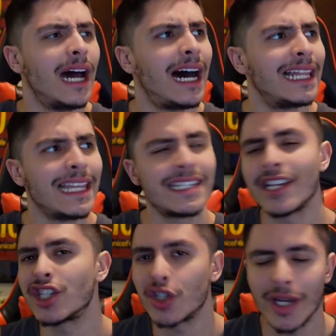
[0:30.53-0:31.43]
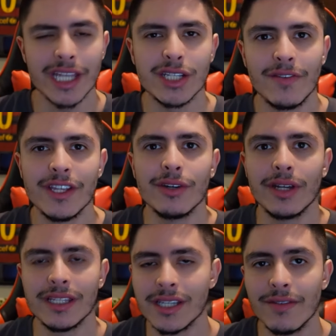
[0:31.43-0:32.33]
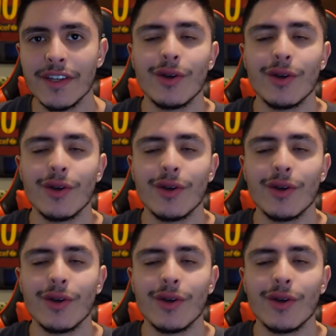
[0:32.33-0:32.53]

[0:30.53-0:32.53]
let's get straight into the video,